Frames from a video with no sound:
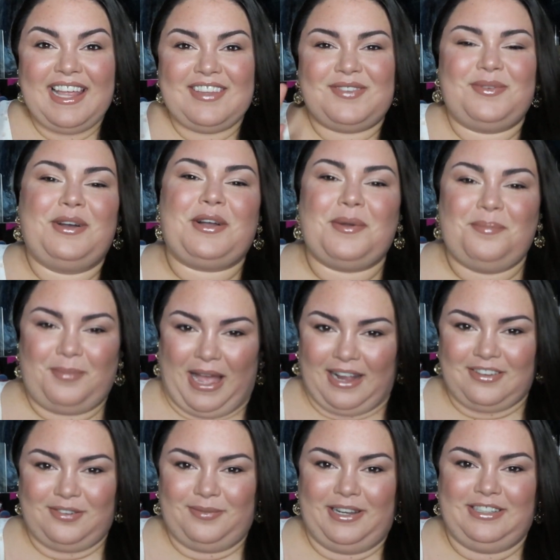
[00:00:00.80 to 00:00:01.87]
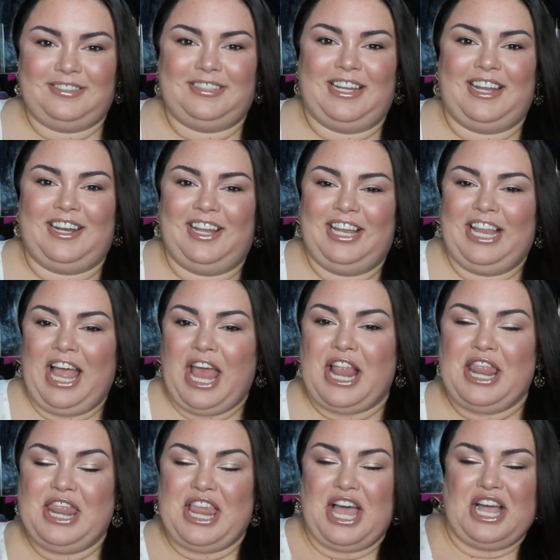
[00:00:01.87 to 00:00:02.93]
guys, welcome back to my channel.
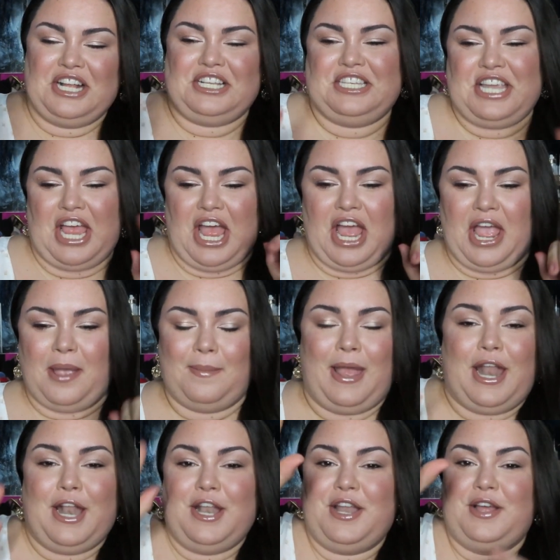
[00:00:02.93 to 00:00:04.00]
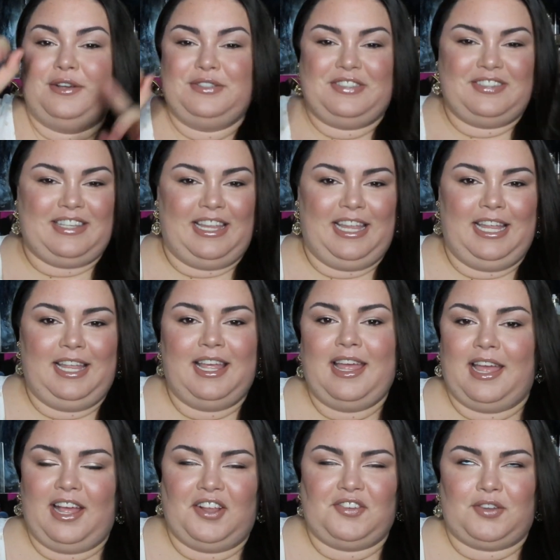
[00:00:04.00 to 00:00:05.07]
Long time no see.
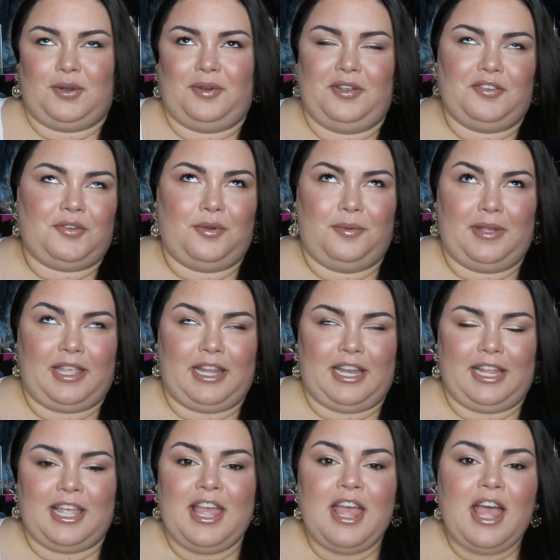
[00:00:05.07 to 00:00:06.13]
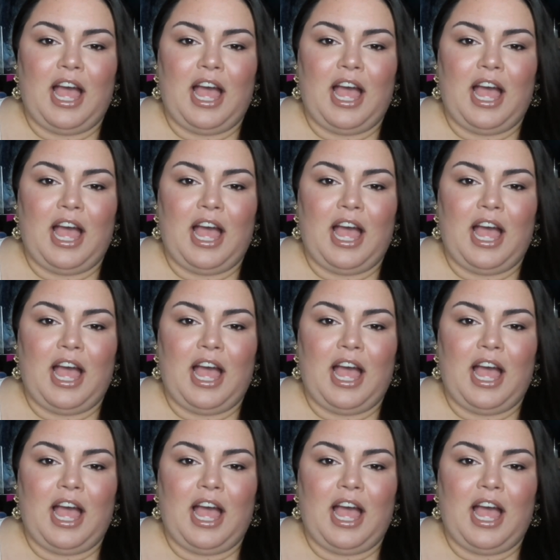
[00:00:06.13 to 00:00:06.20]
As always, who am I kidding?